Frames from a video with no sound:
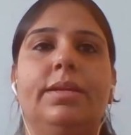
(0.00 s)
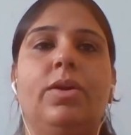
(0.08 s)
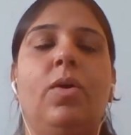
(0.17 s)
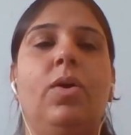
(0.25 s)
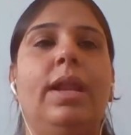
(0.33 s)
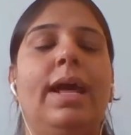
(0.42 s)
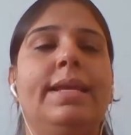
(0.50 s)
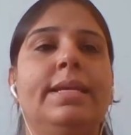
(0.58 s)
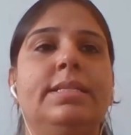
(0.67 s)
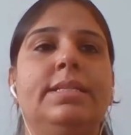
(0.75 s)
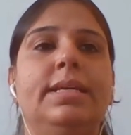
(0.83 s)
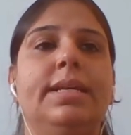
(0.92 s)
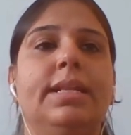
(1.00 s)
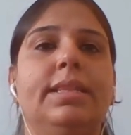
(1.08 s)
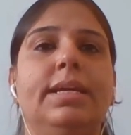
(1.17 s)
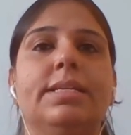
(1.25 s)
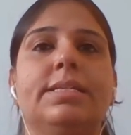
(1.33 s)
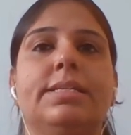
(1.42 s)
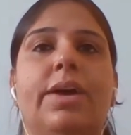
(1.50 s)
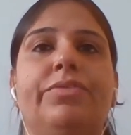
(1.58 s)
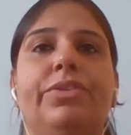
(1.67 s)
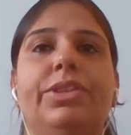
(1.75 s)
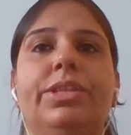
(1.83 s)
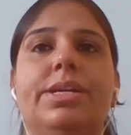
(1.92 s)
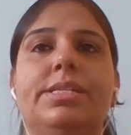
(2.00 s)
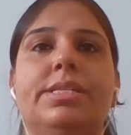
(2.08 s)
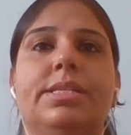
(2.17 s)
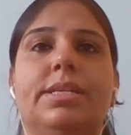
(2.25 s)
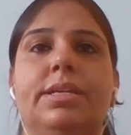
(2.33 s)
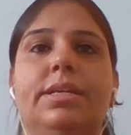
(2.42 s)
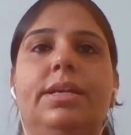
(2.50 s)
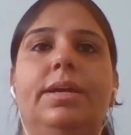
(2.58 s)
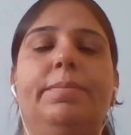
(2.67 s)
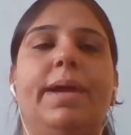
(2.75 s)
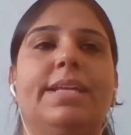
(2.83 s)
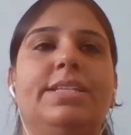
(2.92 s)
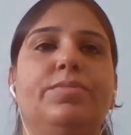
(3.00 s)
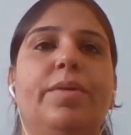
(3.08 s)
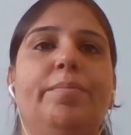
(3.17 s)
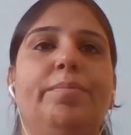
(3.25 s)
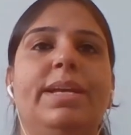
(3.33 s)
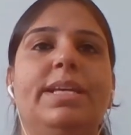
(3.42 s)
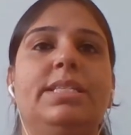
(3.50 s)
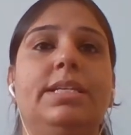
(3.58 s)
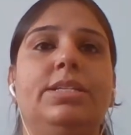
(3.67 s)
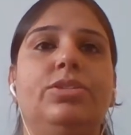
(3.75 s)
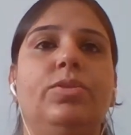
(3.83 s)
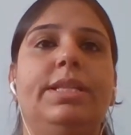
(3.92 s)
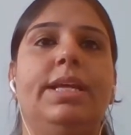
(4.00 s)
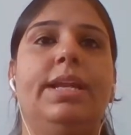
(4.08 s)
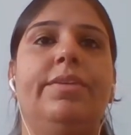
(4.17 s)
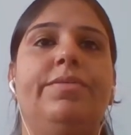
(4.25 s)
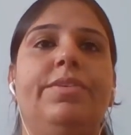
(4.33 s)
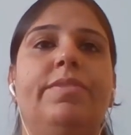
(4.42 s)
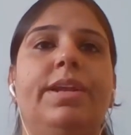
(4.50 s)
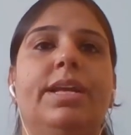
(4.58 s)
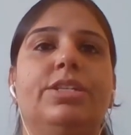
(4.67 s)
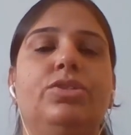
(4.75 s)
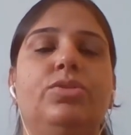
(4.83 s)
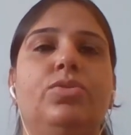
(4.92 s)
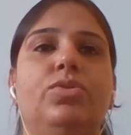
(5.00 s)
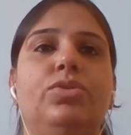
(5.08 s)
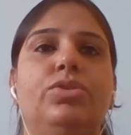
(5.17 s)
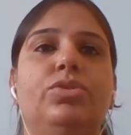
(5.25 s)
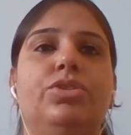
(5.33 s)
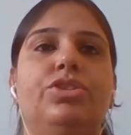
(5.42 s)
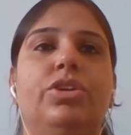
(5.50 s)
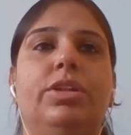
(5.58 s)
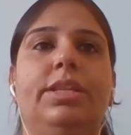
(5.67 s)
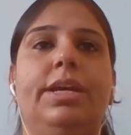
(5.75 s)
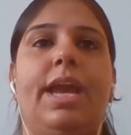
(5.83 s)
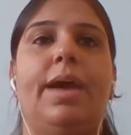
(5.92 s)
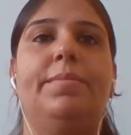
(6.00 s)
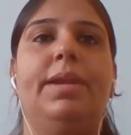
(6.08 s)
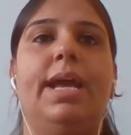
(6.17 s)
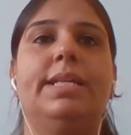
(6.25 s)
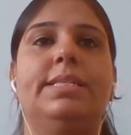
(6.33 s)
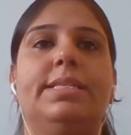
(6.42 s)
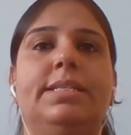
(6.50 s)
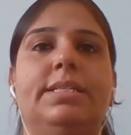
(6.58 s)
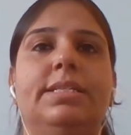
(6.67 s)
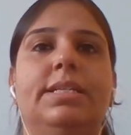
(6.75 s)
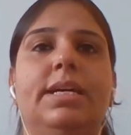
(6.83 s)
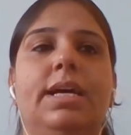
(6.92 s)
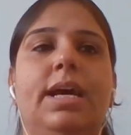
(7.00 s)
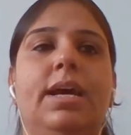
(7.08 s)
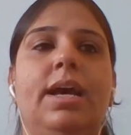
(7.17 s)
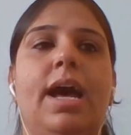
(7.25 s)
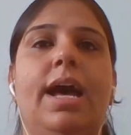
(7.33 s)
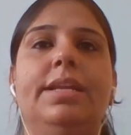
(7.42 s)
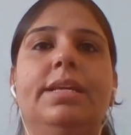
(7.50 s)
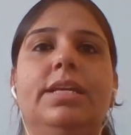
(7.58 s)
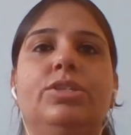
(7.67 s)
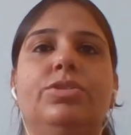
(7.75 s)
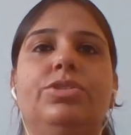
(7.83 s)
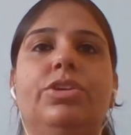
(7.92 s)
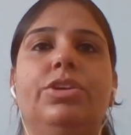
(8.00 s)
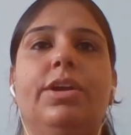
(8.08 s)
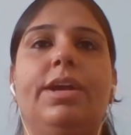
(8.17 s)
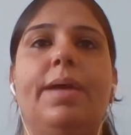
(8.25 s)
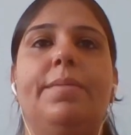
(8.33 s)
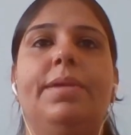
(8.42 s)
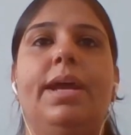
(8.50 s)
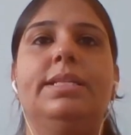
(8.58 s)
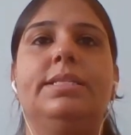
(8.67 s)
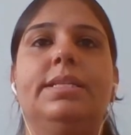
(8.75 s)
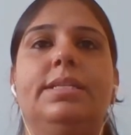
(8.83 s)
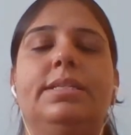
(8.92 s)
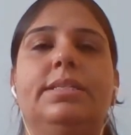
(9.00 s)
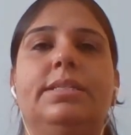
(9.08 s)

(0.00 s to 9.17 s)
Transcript: all are easy nothing is tough in this prachi ma'am please see to it that everyone has to switch on the camera and sit arya switch on your camera and sit